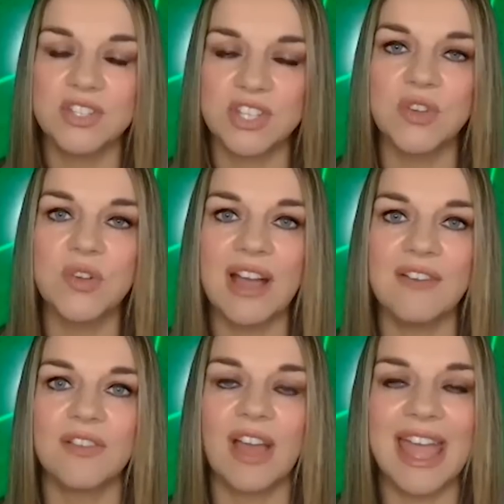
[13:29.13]
Do you
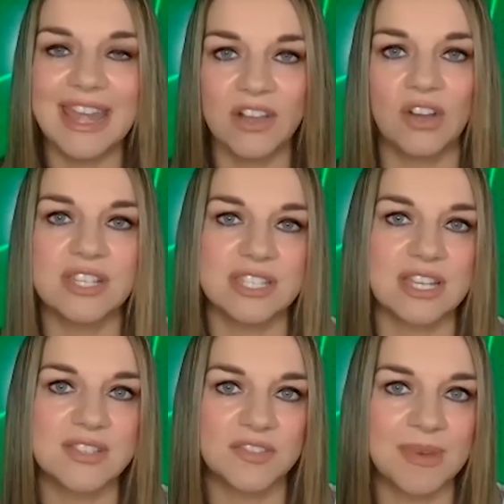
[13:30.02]
have any
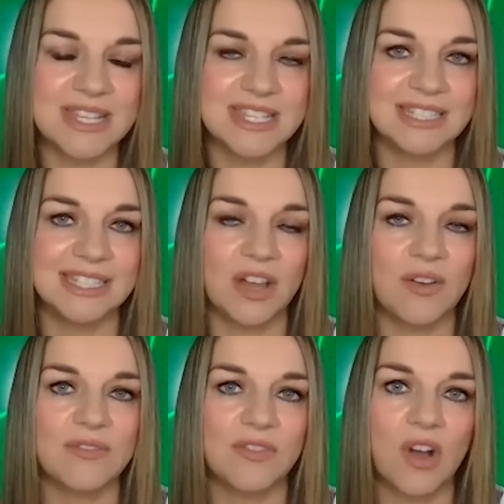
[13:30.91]
concerns for Man City
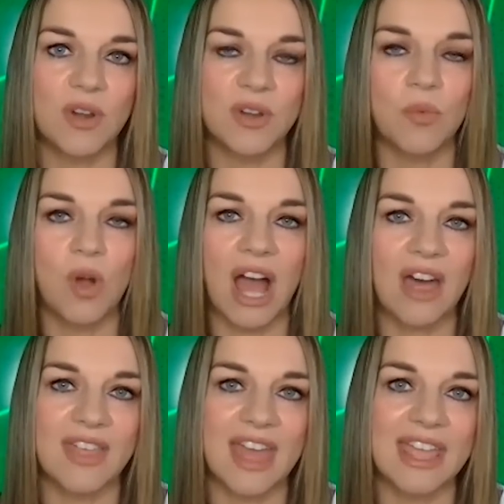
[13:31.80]
going forward, and what
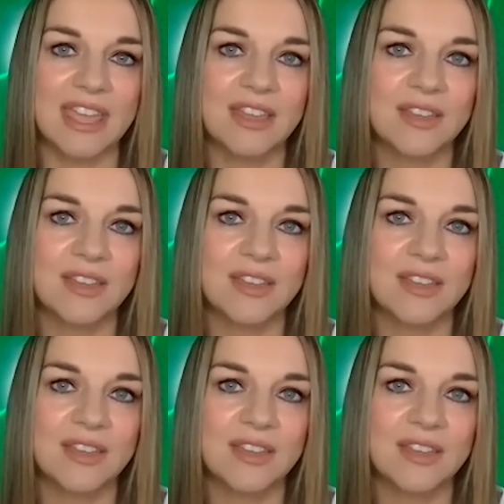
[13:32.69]
are they?